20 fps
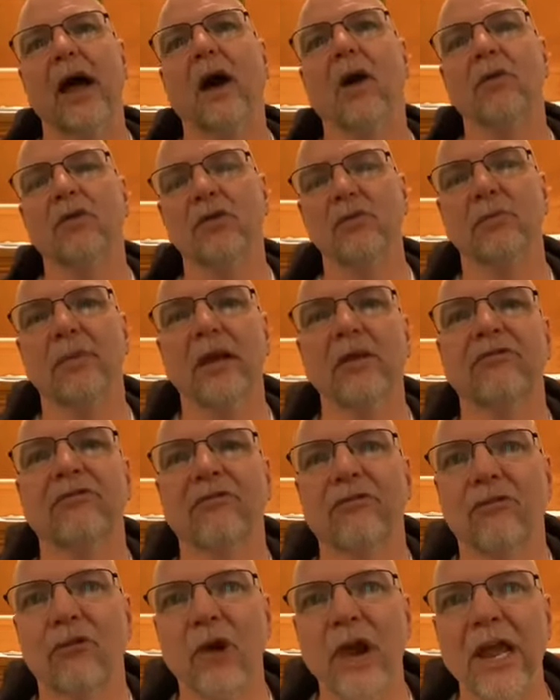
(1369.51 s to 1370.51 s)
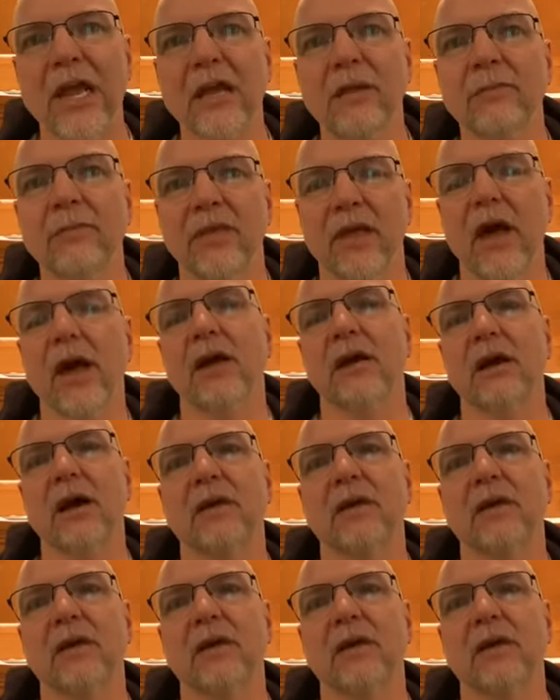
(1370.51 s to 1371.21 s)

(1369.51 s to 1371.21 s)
how you may frame that